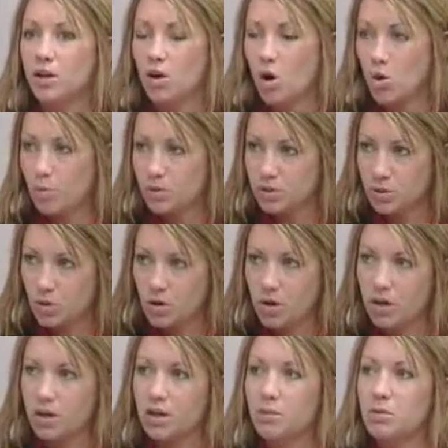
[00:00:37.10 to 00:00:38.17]
open
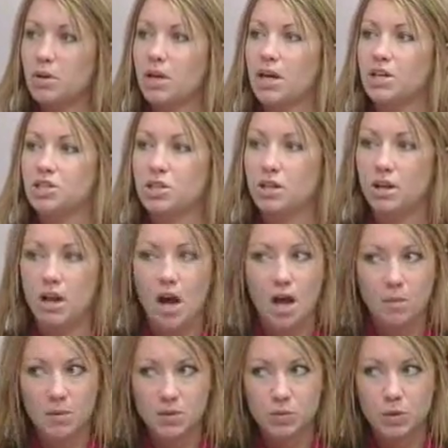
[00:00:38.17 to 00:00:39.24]
door communication,
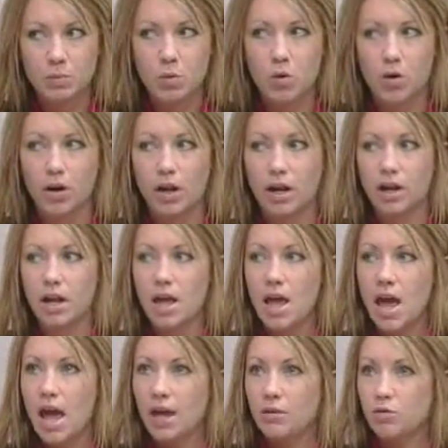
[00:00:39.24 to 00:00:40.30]
anonymous reporting,
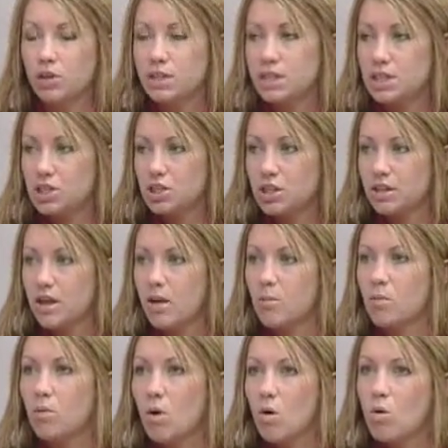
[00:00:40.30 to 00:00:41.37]
and really teaching
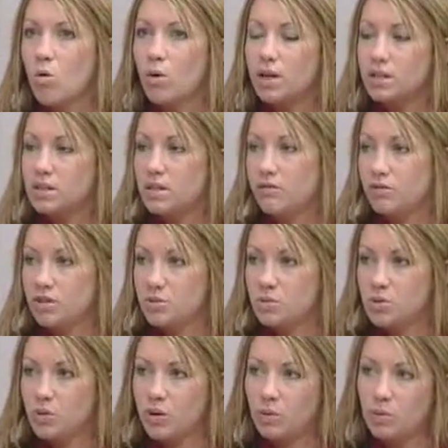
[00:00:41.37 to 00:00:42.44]
them what is the difference
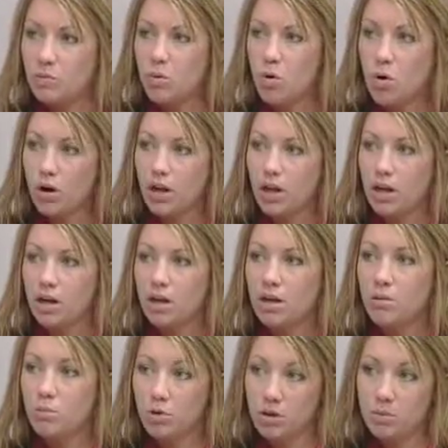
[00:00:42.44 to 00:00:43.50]
between reporting
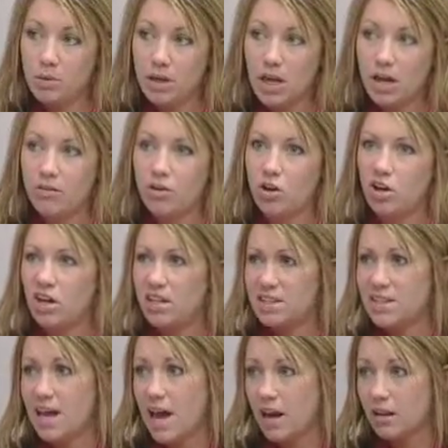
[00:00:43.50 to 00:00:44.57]
bullying behavior and
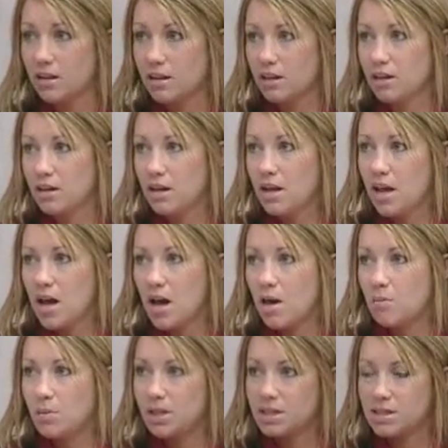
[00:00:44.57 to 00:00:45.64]
tattling,
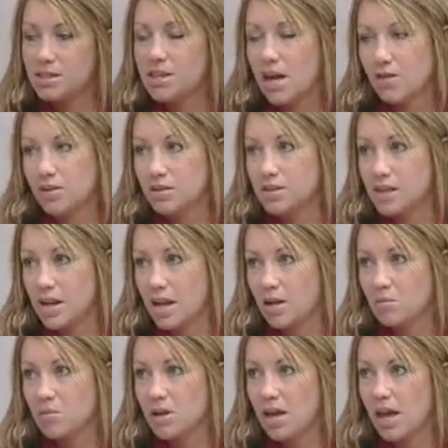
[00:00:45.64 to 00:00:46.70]
because it's not the
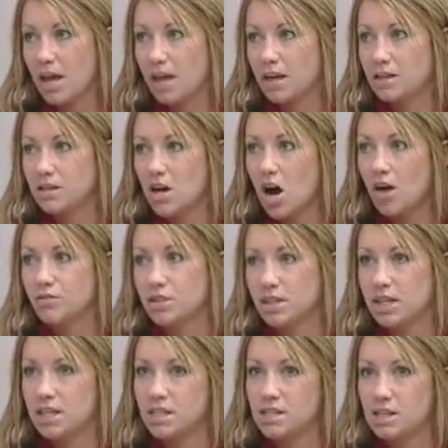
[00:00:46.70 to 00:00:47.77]
same. And often
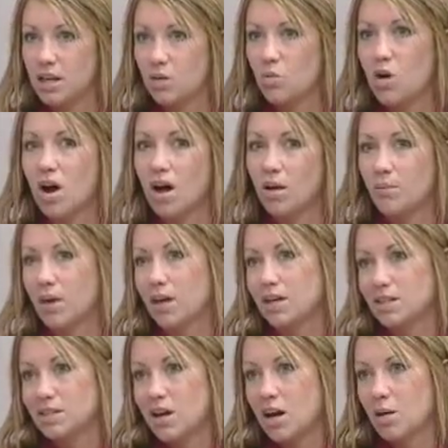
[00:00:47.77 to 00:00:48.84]
kids think, well, I'm not going
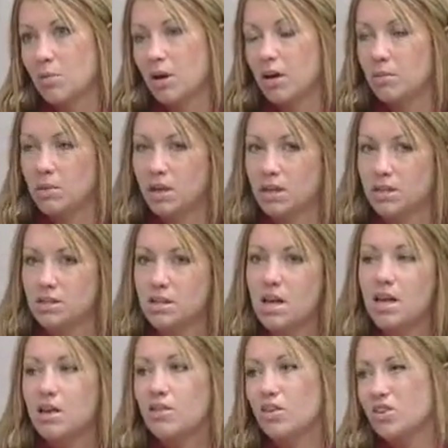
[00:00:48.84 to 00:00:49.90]
to talk about it because
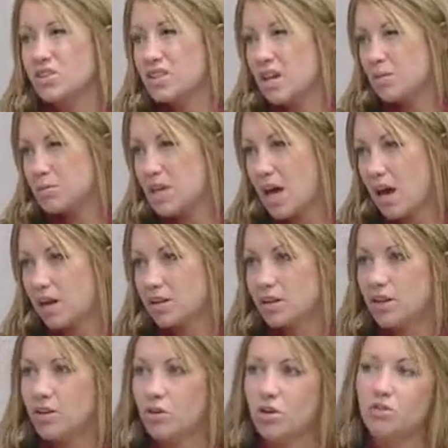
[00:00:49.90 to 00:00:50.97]
they'll just say I'm
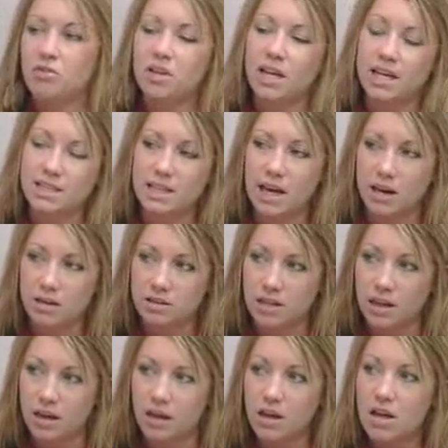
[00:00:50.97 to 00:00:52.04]
tattling, or I'll feel like a
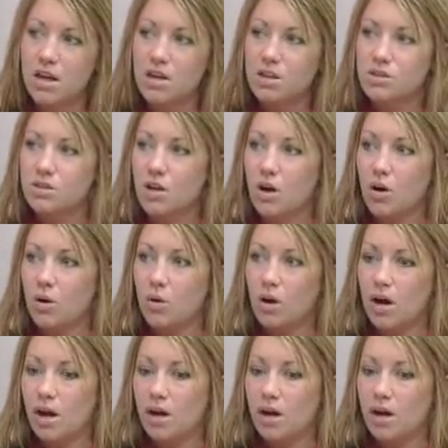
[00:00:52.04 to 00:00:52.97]
tattletale. So